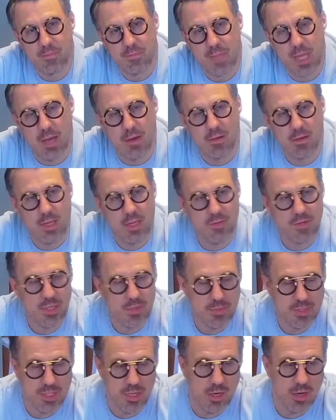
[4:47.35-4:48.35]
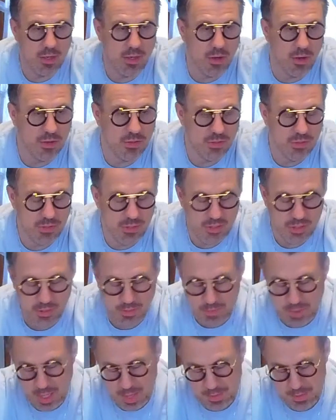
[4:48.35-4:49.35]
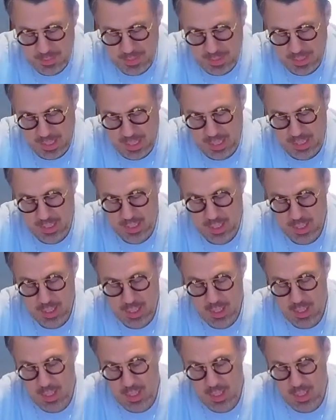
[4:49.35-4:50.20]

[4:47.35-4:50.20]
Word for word: Now, if she was in our culture, she'll probably be like,